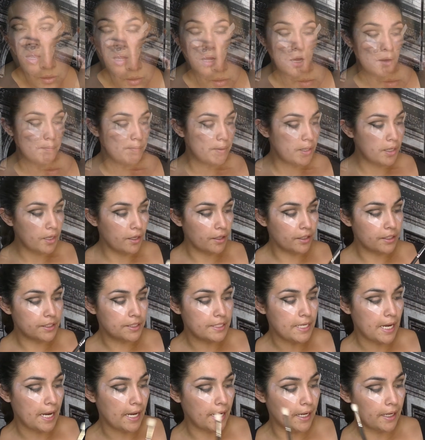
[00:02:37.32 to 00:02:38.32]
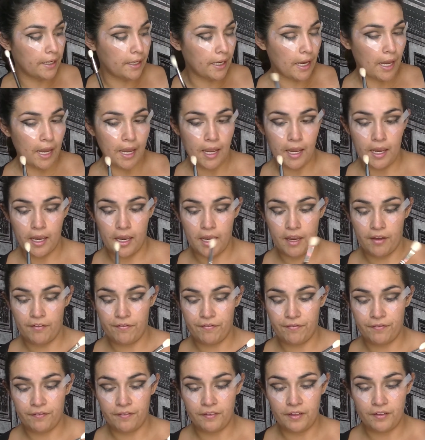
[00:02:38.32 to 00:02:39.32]
I'm then going to take a
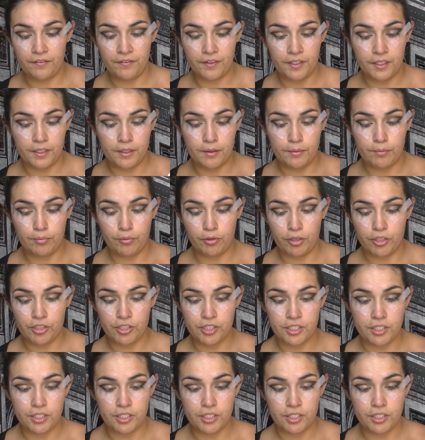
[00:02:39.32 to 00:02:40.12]
fluffy brush.